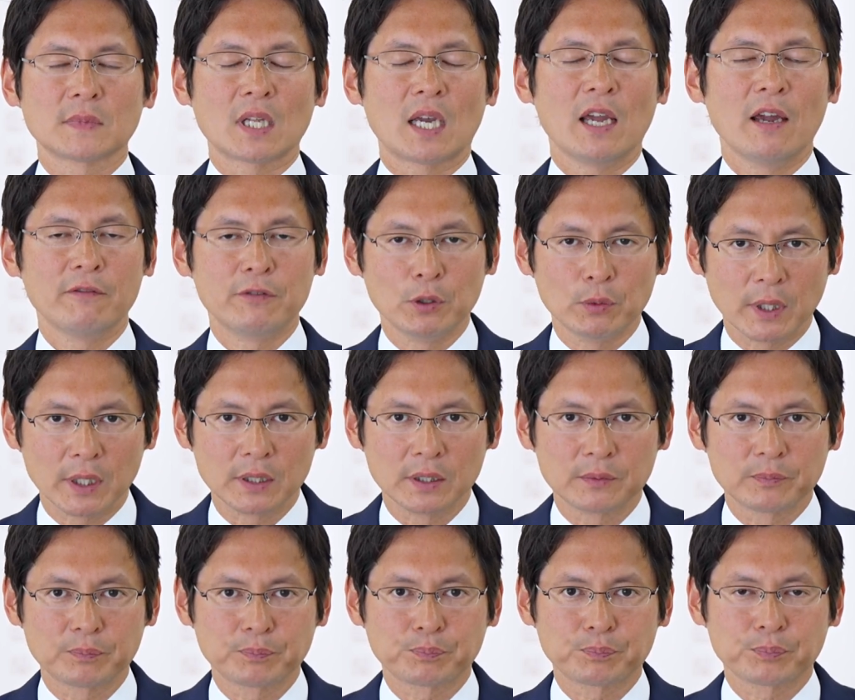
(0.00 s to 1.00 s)
Everyone,
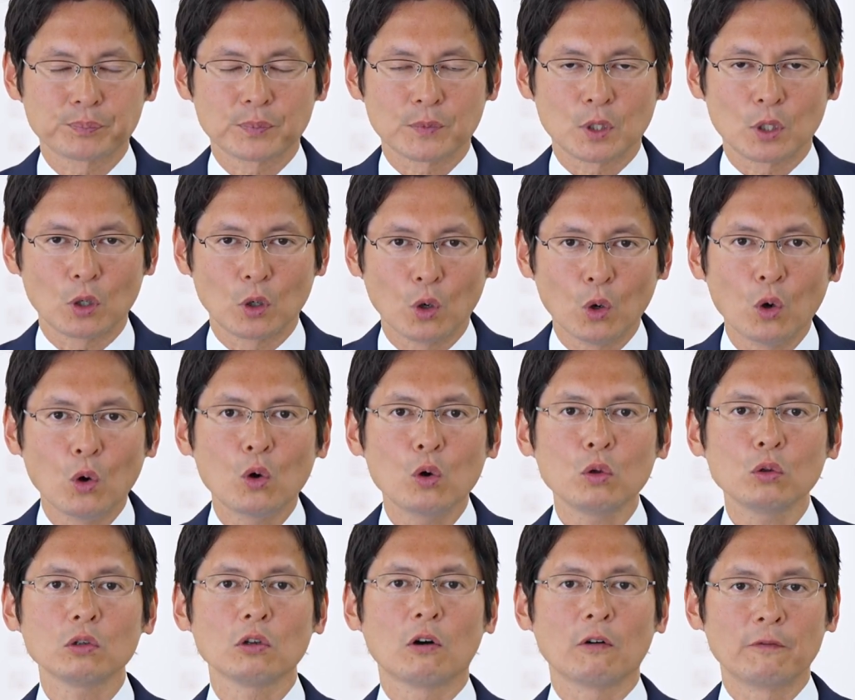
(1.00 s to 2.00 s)

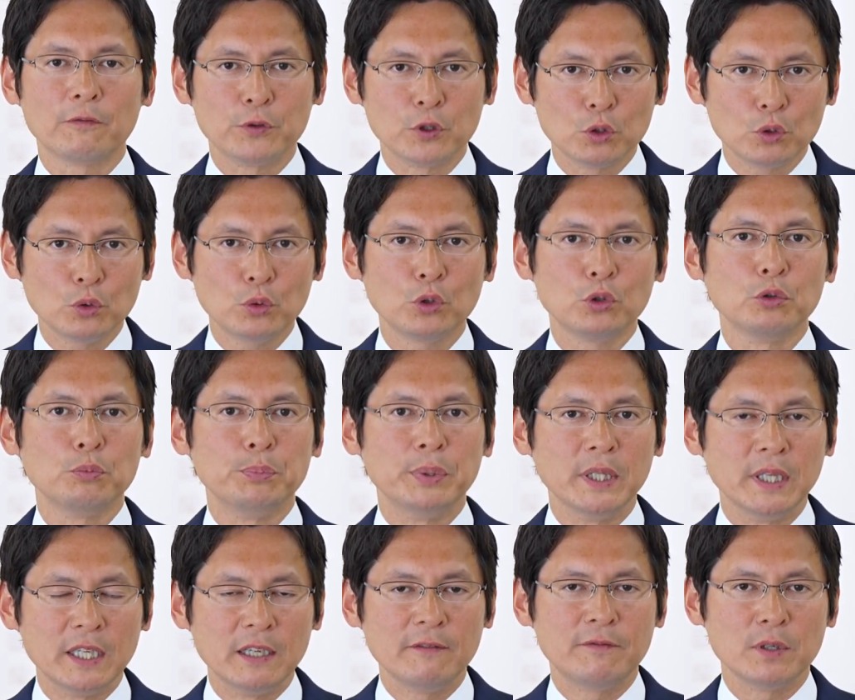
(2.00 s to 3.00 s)
all of you who
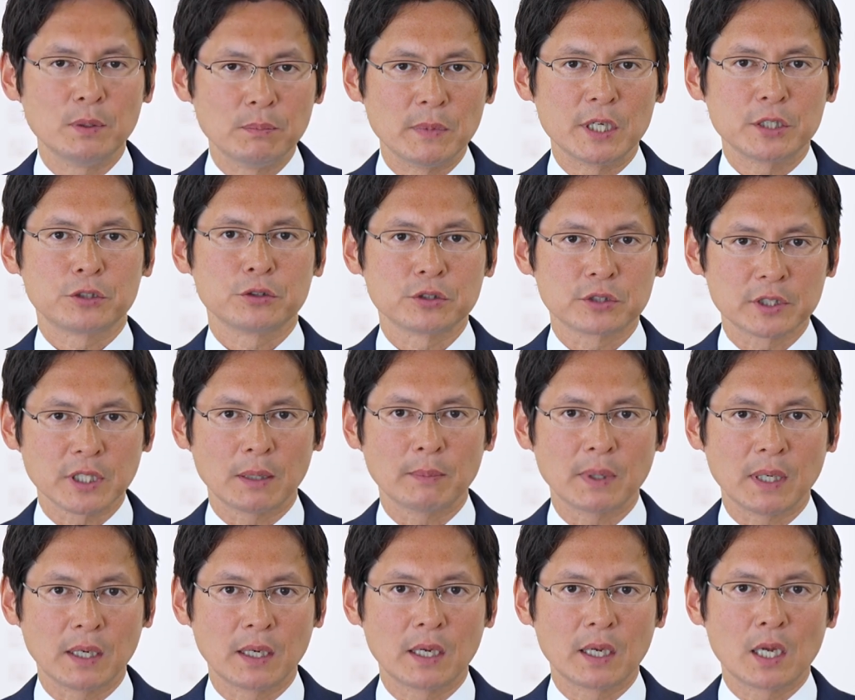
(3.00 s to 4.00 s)
believe in
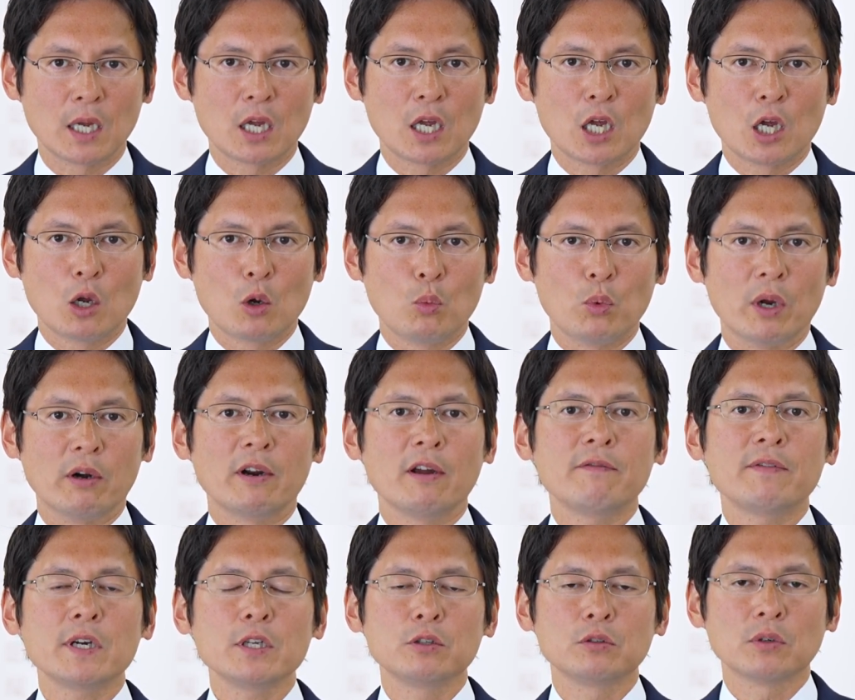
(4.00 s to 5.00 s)
Meishu-sama,
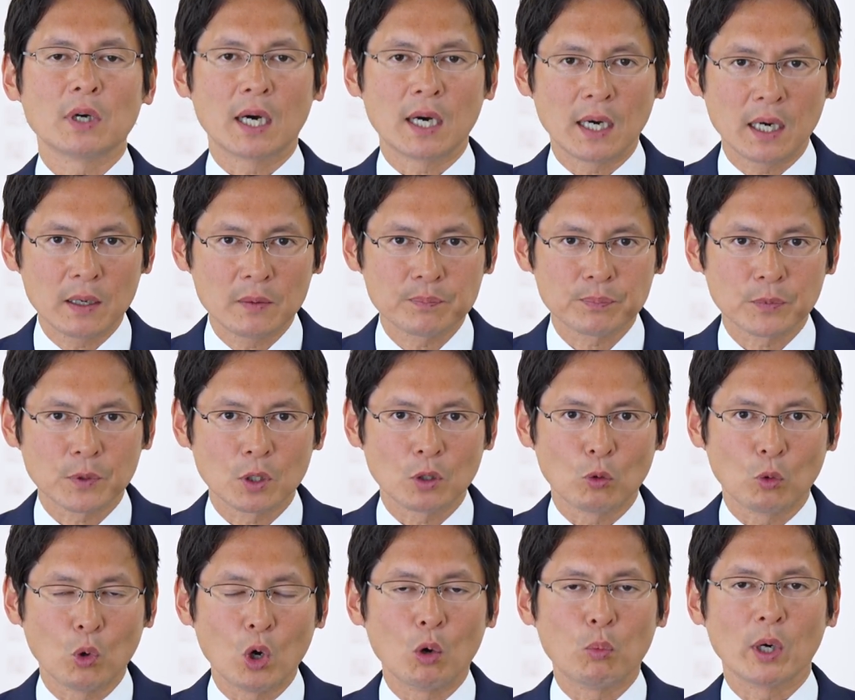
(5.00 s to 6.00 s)
wherever you are
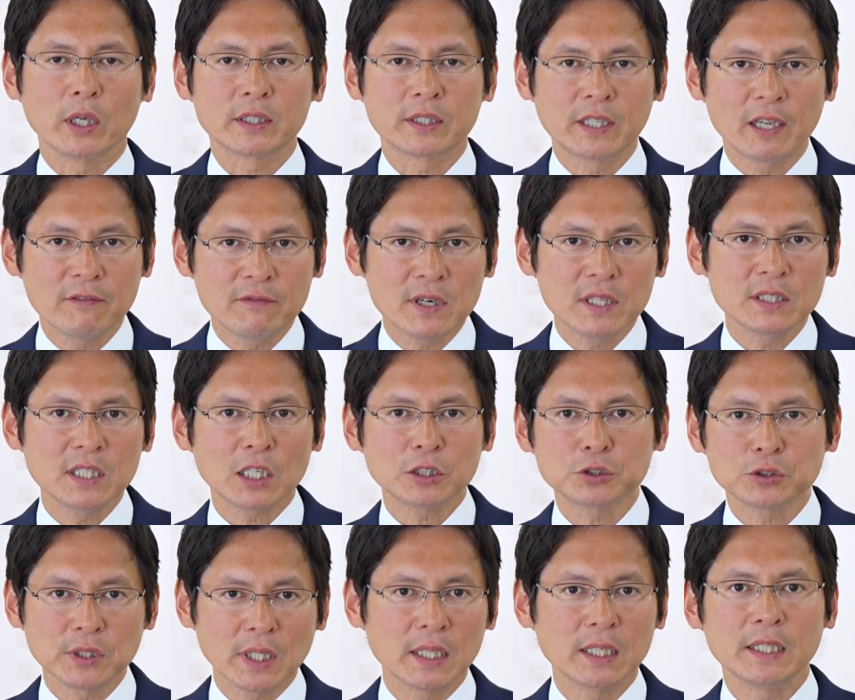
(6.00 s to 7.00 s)
or whatever
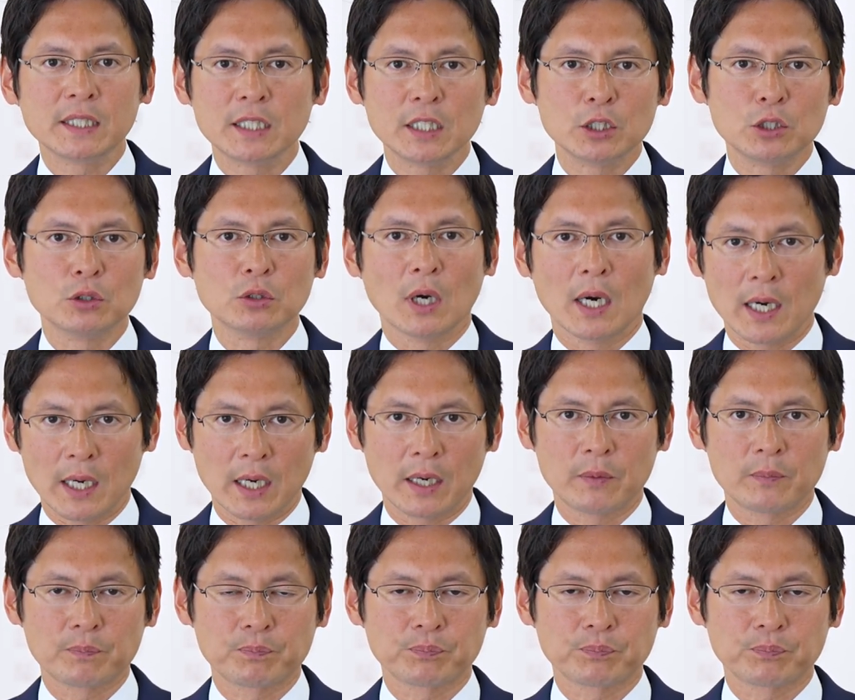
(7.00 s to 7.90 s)
nationality you are,